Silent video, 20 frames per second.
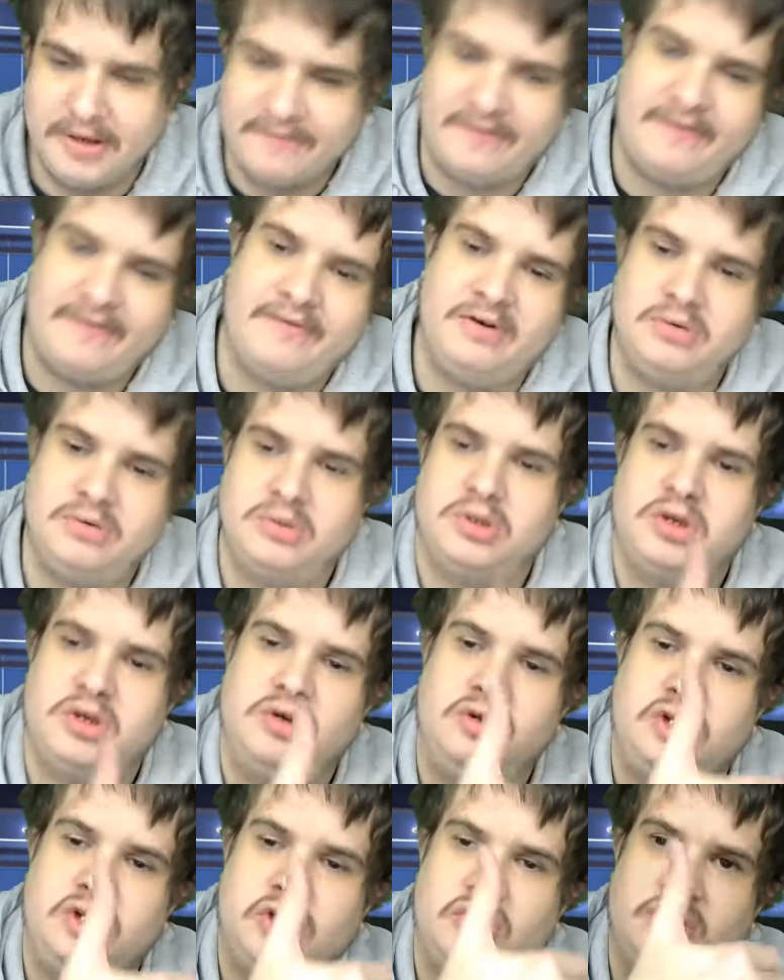fat fun if you
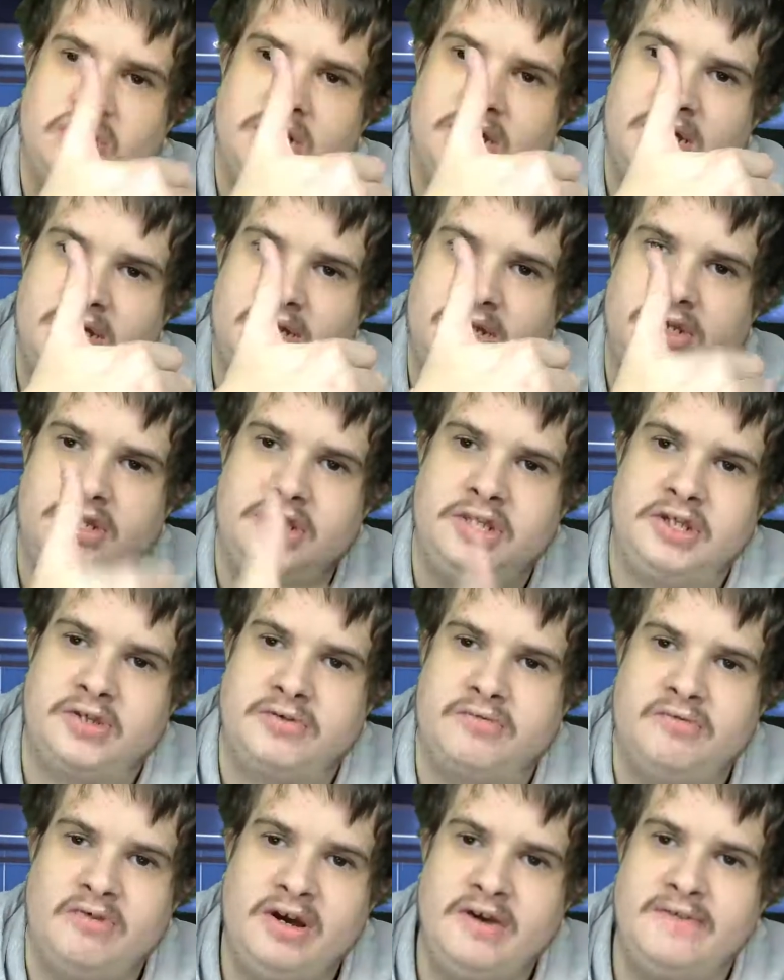enjoy it.
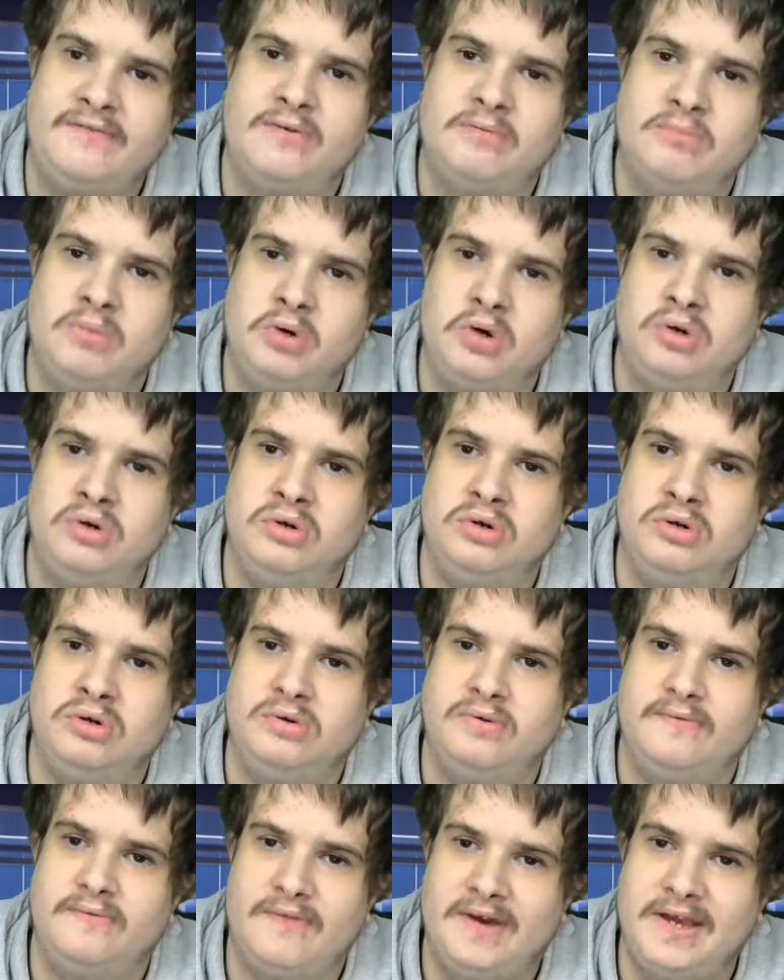Subscribe for more.
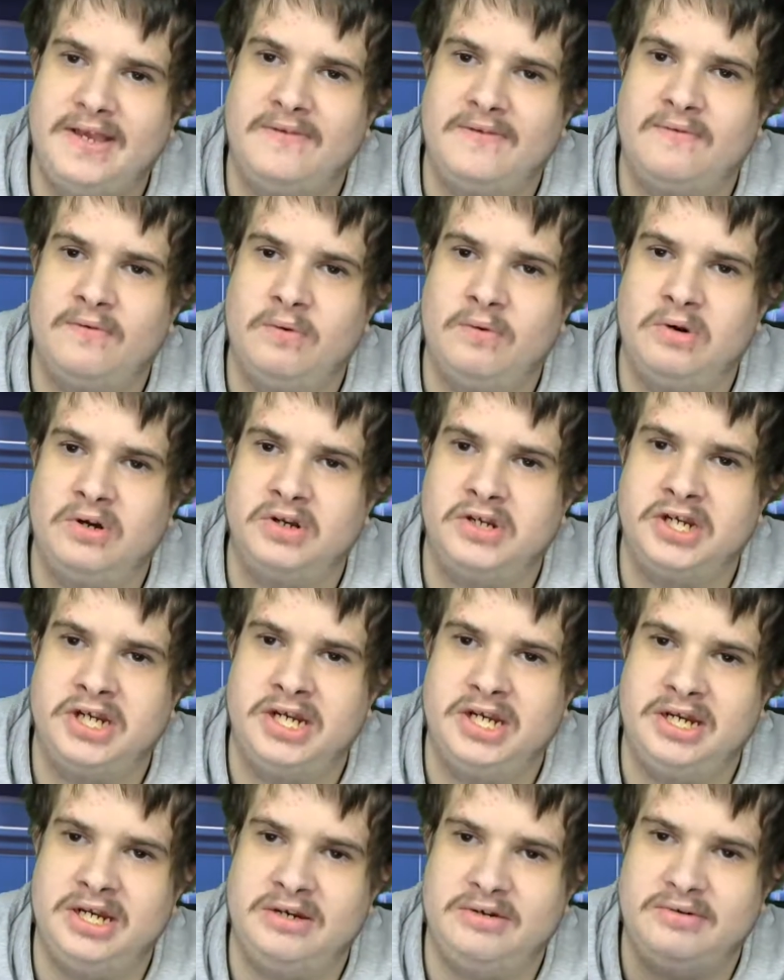Thanks for
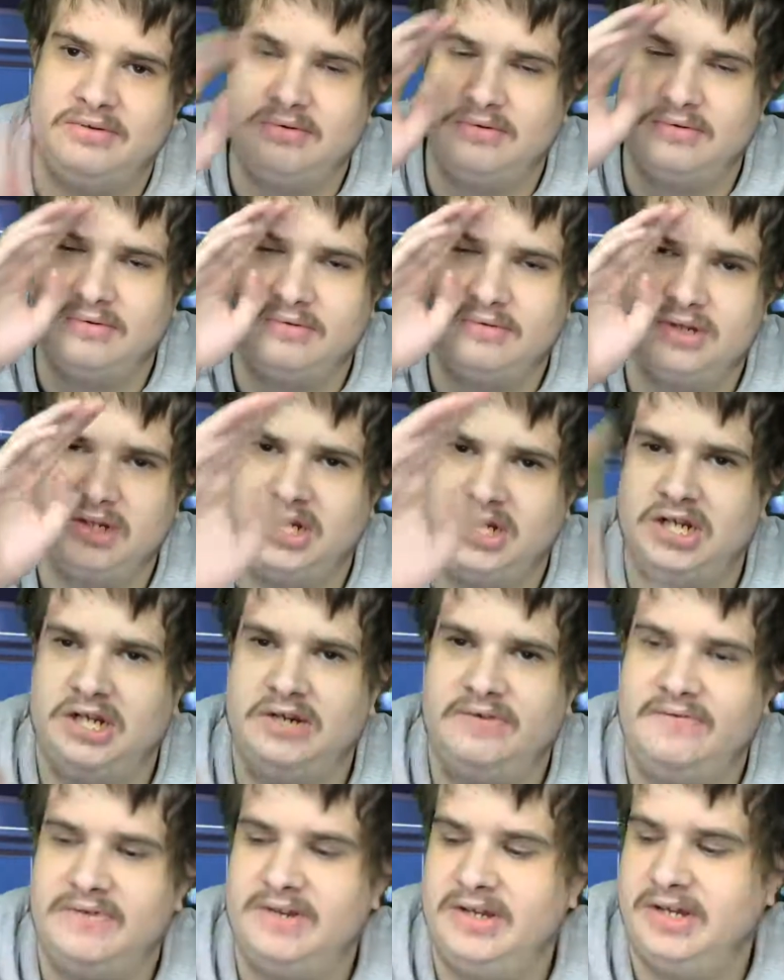watching.
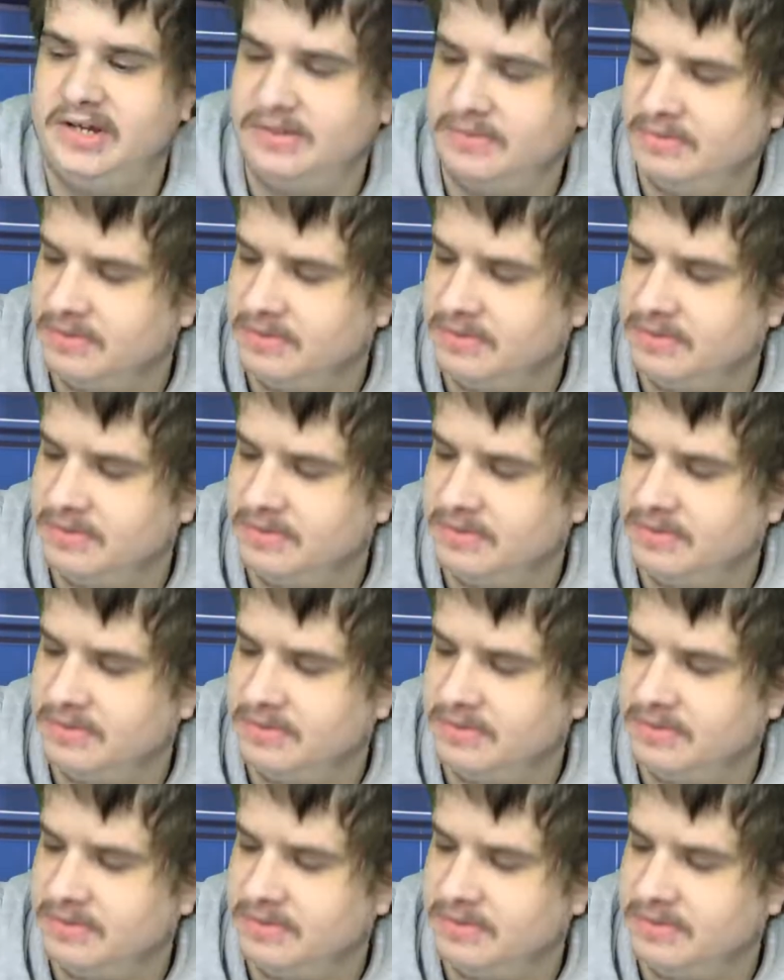Ciao for now.